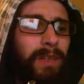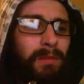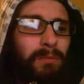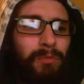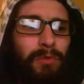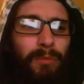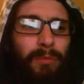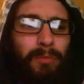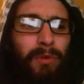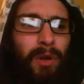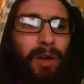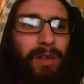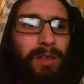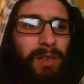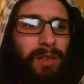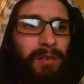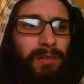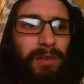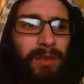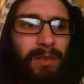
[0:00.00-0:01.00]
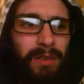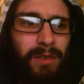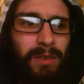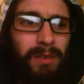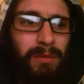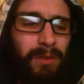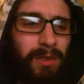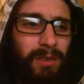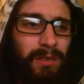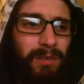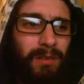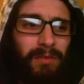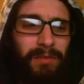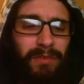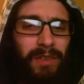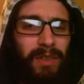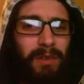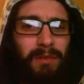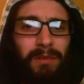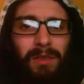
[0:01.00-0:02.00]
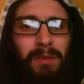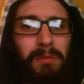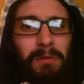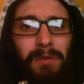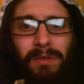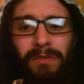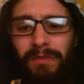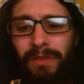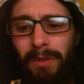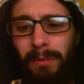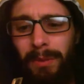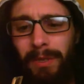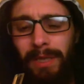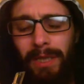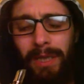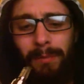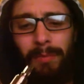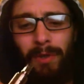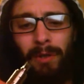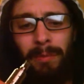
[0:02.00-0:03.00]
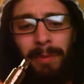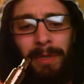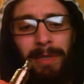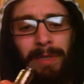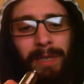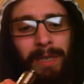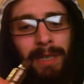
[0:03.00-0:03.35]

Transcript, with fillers: proprietary it seems because nothing else seems to fit with that properly.